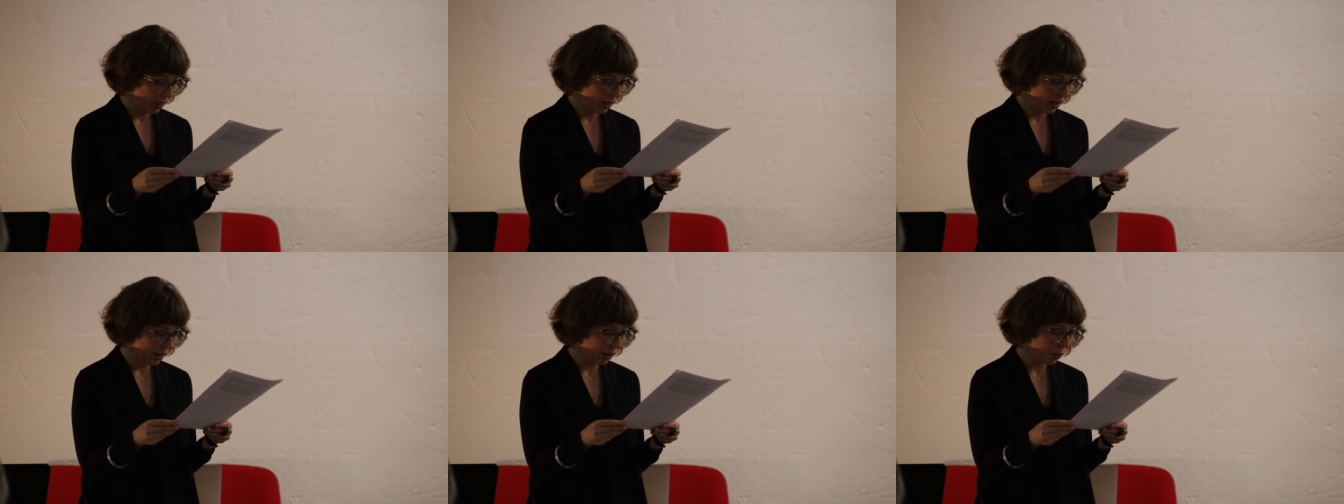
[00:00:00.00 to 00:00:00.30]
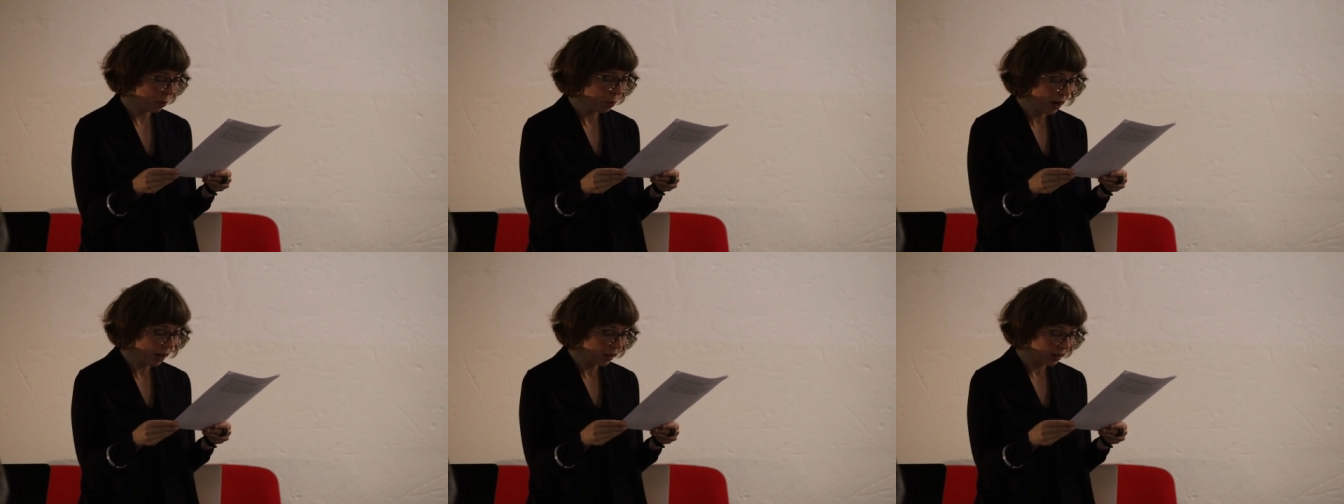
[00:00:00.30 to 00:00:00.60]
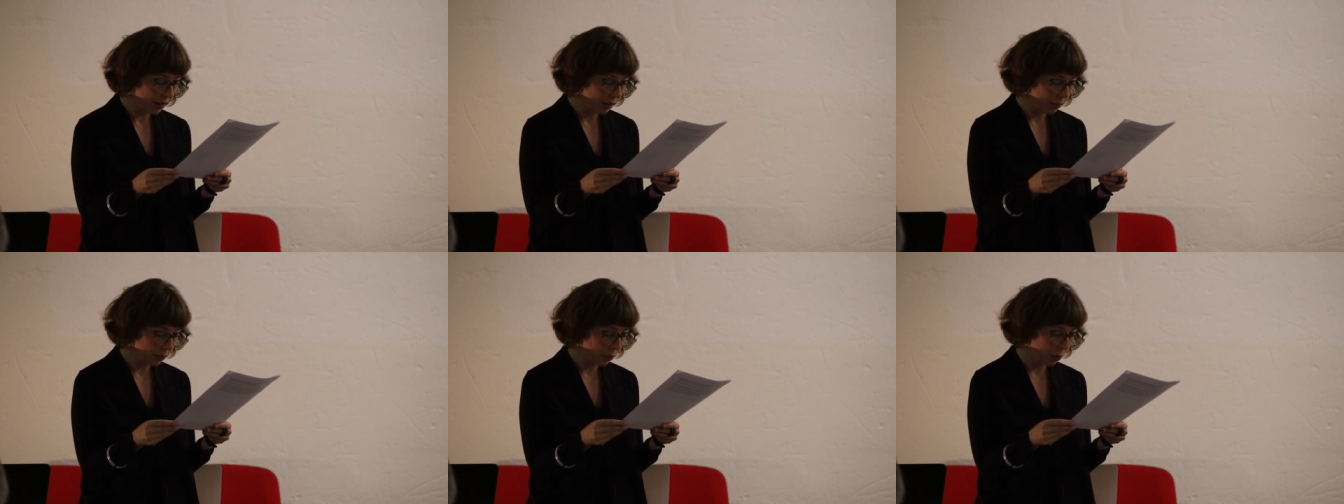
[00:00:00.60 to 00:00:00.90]
they are
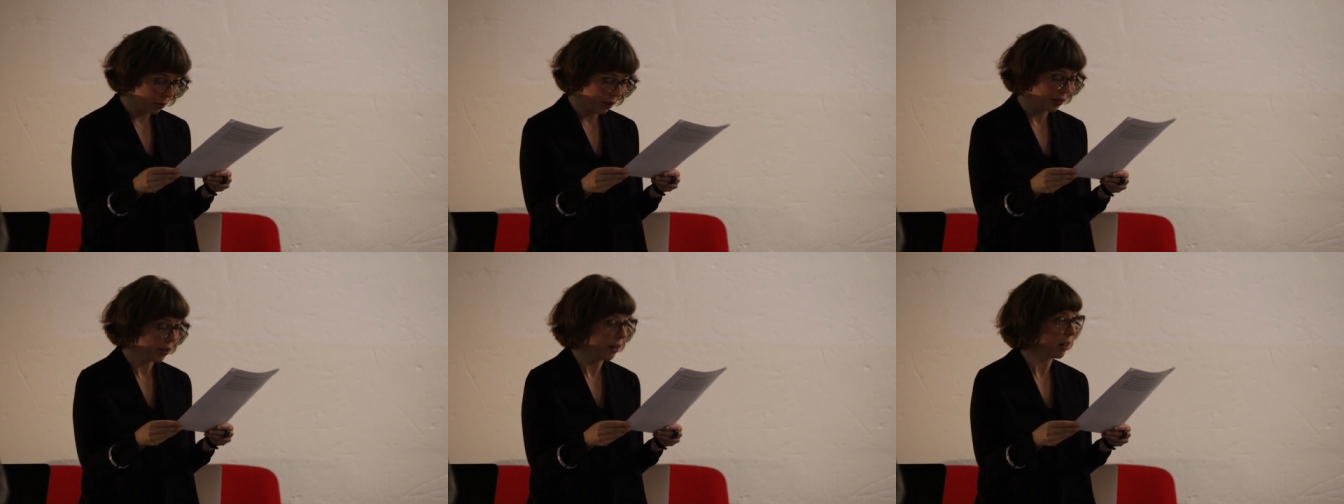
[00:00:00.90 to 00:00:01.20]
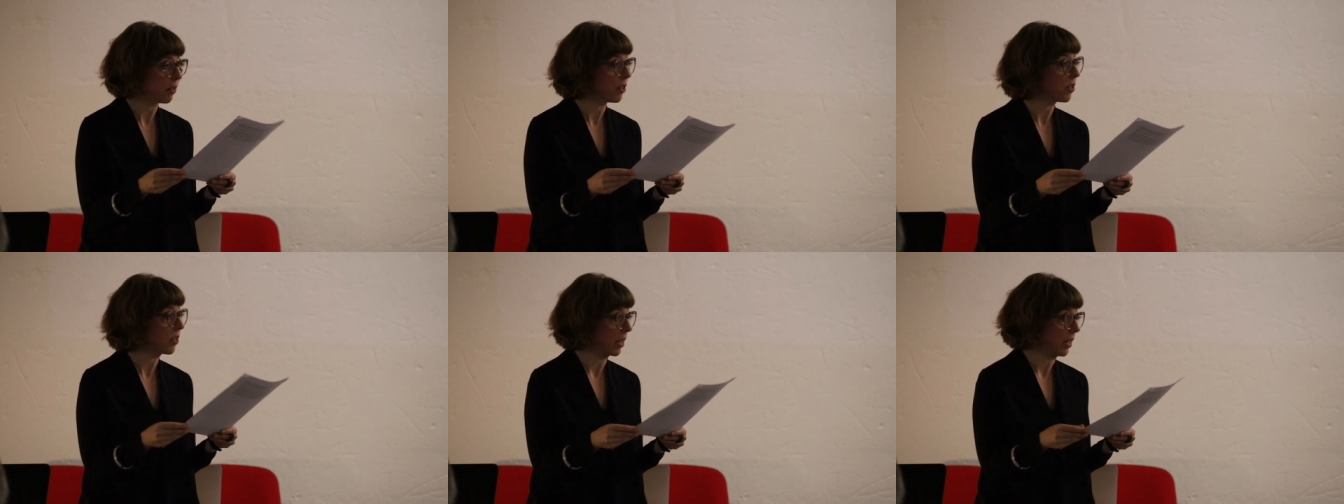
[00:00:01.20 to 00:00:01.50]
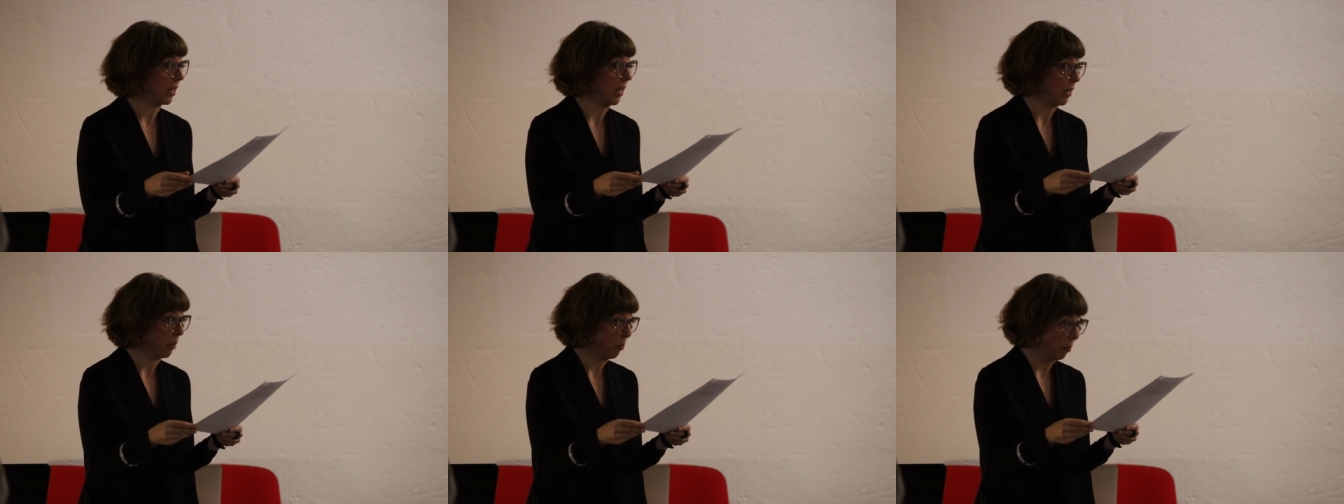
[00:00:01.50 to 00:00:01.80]
welcomed with their
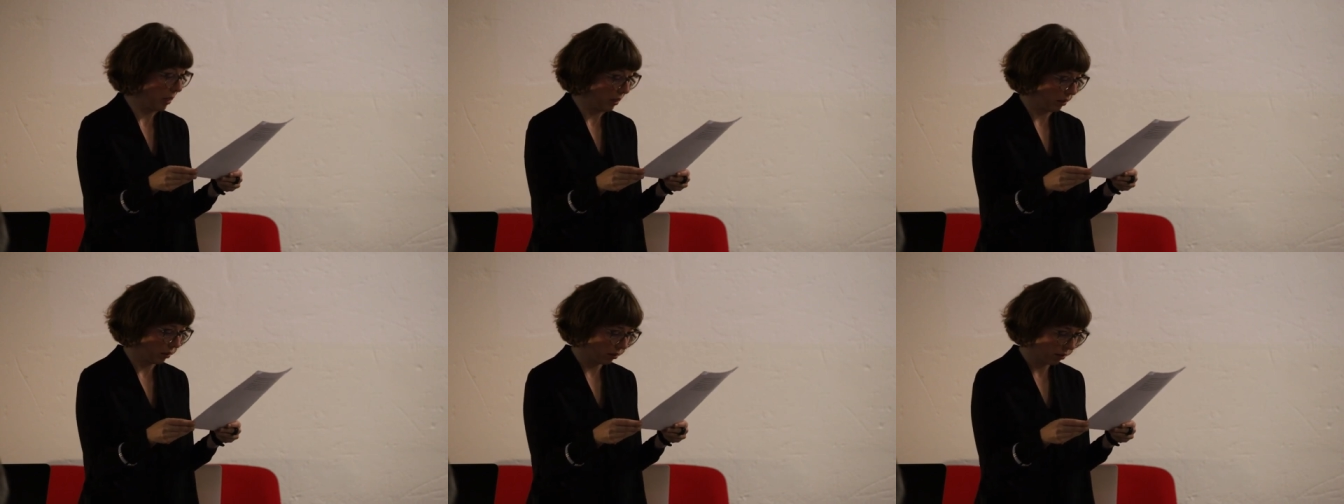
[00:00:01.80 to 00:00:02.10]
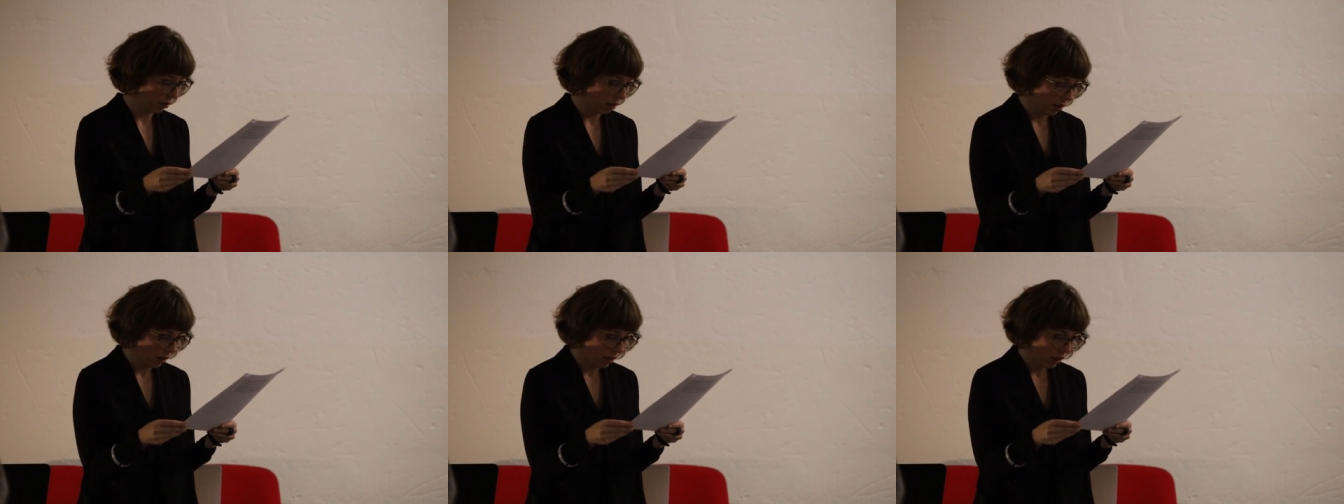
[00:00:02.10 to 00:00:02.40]
studies deal.